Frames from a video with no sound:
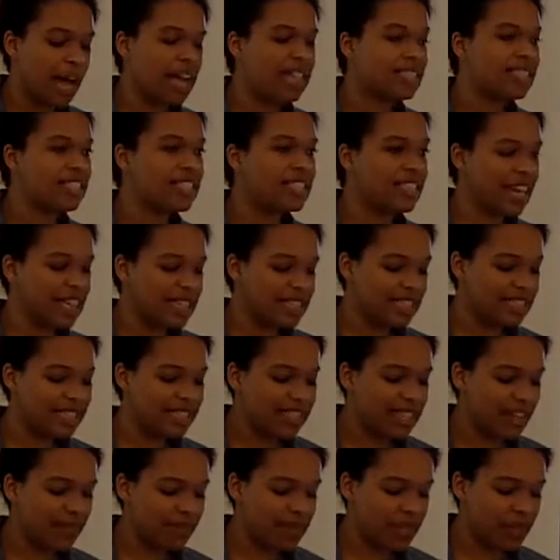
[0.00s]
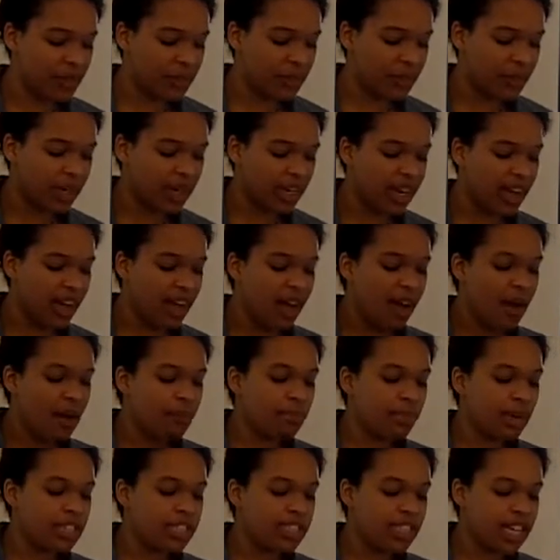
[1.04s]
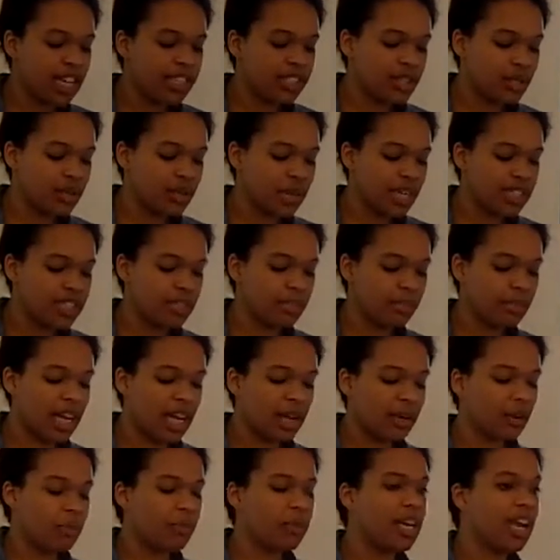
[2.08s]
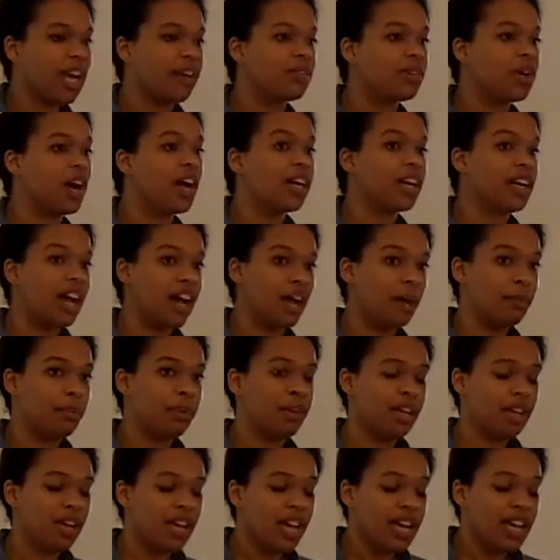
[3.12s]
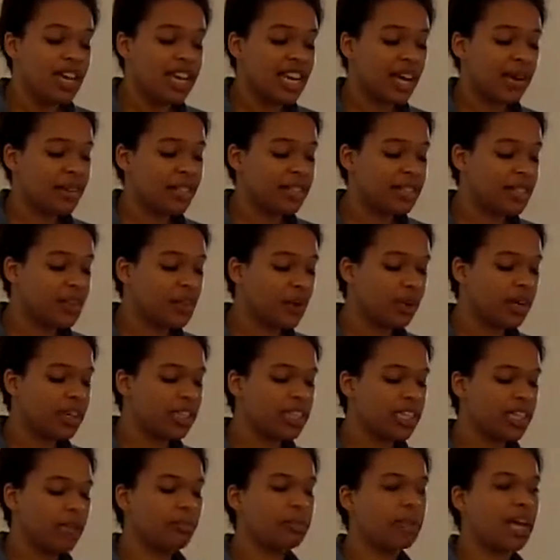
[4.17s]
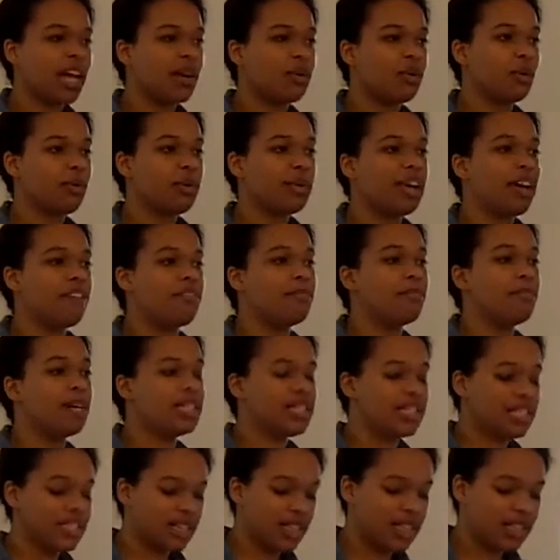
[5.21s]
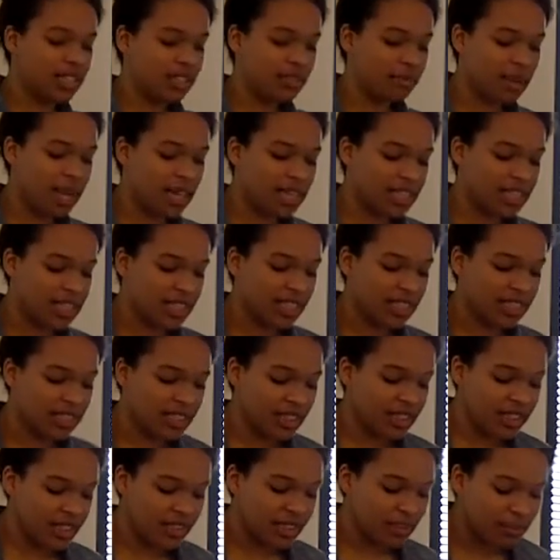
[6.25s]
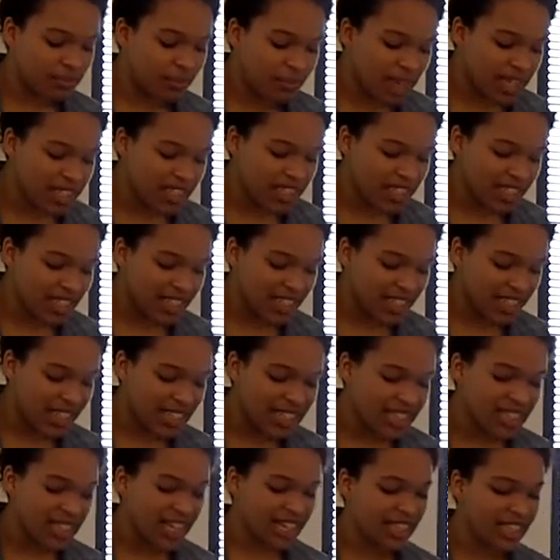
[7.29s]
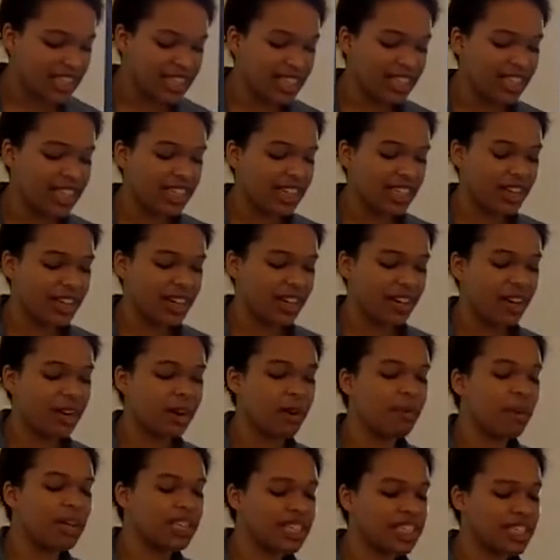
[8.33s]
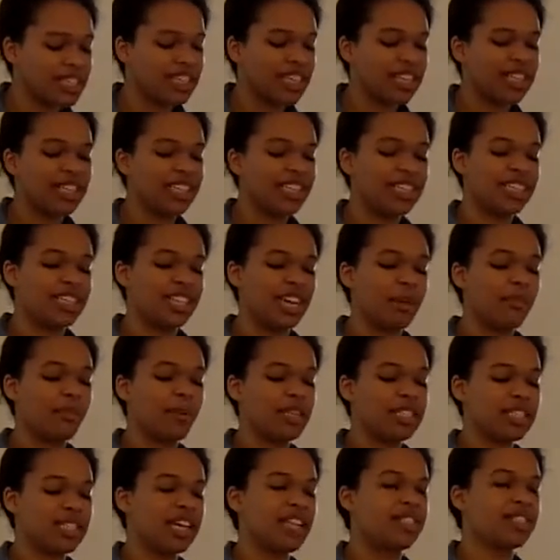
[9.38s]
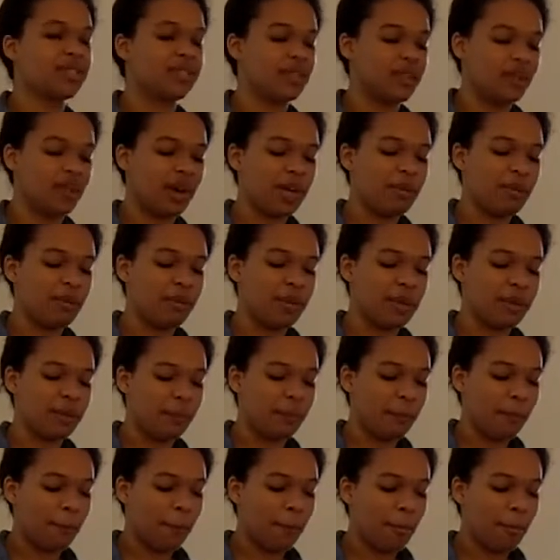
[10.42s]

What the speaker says: passed in 1973, breast cancer rates in black women have gone up. Now, historically, black women have much less likely to get breast cancer than white women.